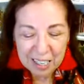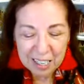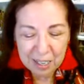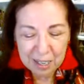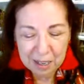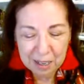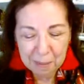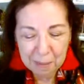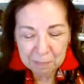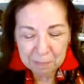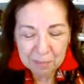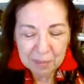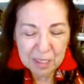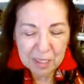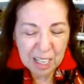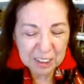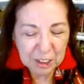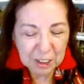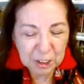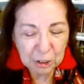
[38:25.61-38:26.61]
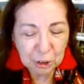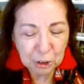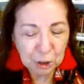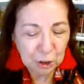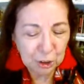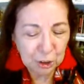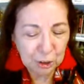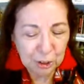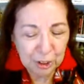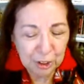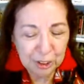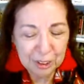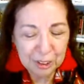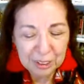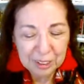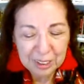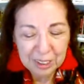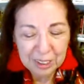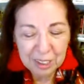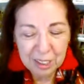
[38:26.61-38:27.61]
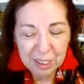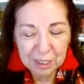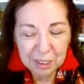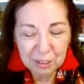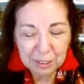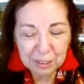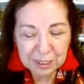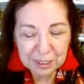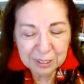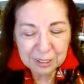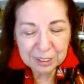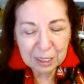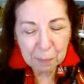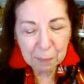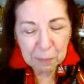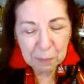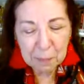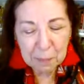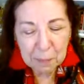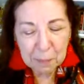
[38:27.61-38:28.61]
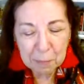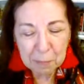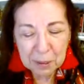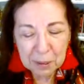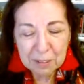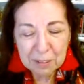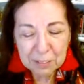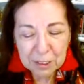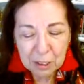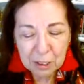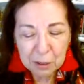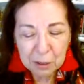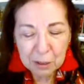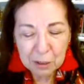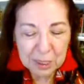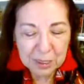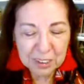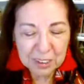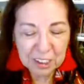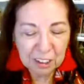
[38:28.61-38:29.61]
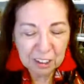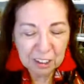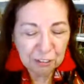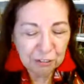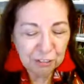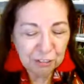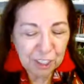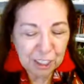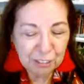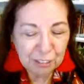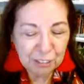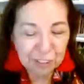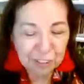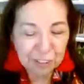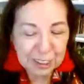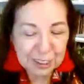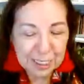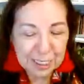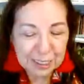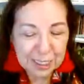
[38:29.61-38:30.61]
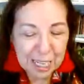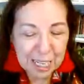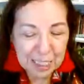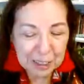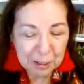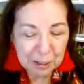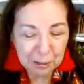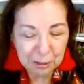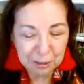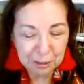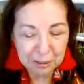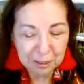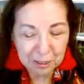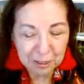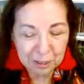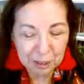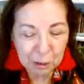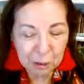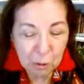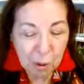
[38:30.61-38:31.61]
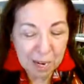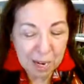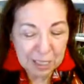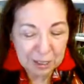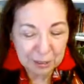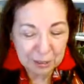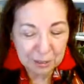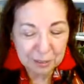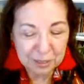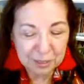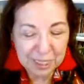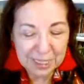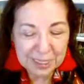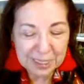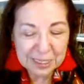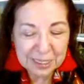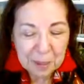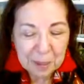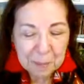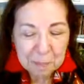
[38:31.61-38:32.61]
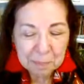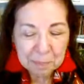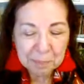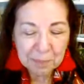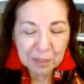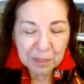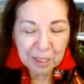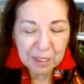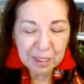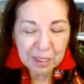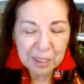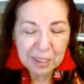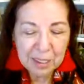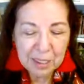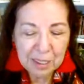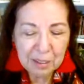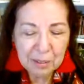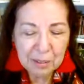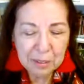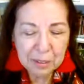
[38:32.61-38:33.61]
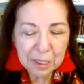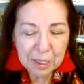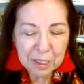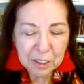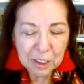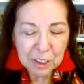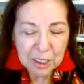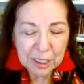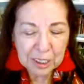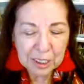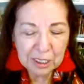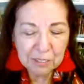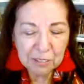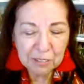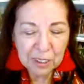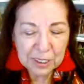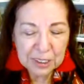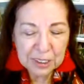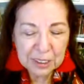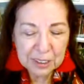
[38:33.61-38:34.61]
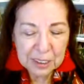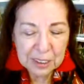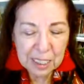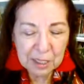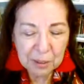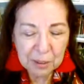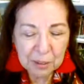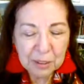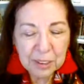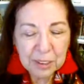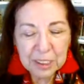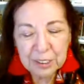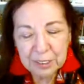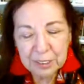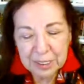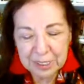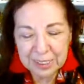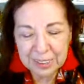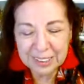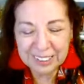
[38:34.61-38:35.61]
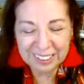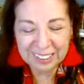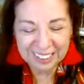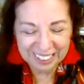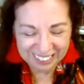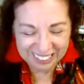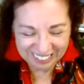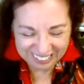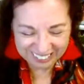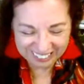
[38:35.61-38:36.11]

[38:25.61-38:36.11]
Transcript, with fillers: I'm um, not so sure, although a couple of people have told me it's their favorite retrato or cuadro, right? Uh, oh gosh, I can't find it now. Here it is.